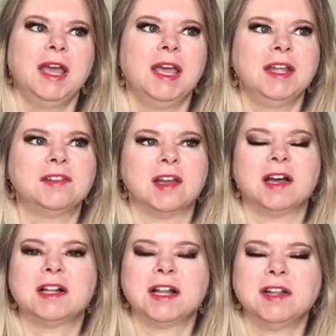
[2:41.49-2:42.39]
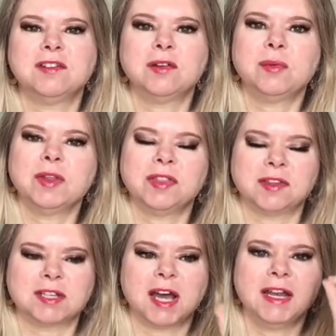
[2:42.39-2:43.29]
it's a cleanser with
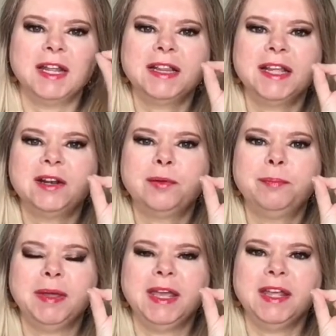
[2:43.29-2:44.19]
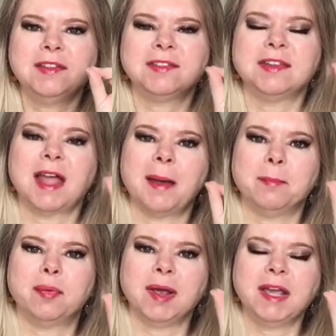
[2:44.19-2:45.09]
tiny little beads
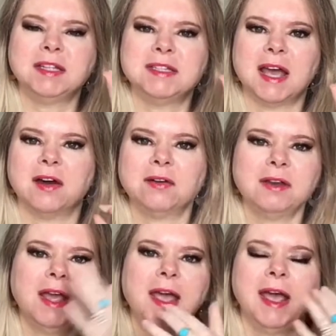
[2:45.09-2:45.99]
that break down